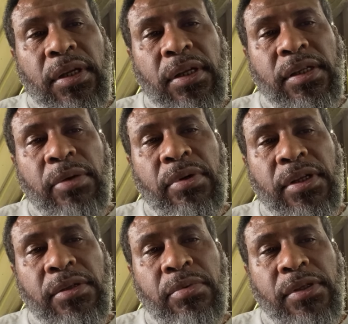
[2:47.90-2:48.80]
This award
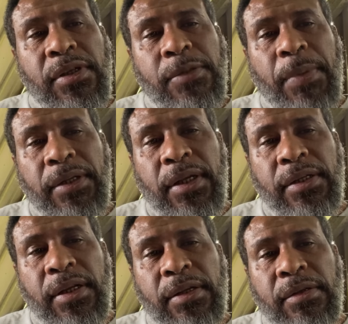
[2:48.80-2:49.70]
was inspected
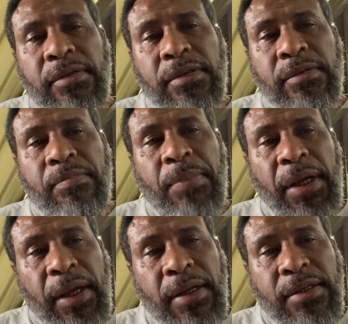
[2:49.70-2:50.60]
and
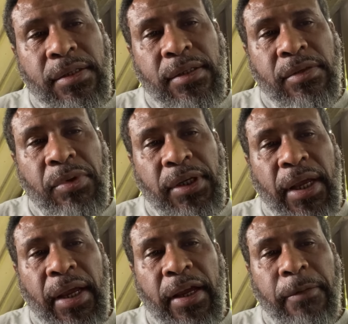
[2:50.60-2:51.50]
dictates with
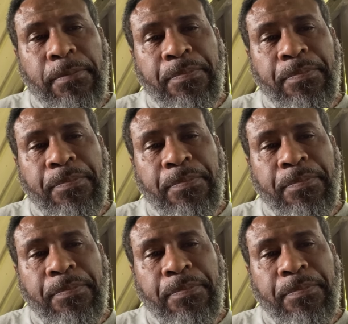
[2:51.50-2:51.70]
care.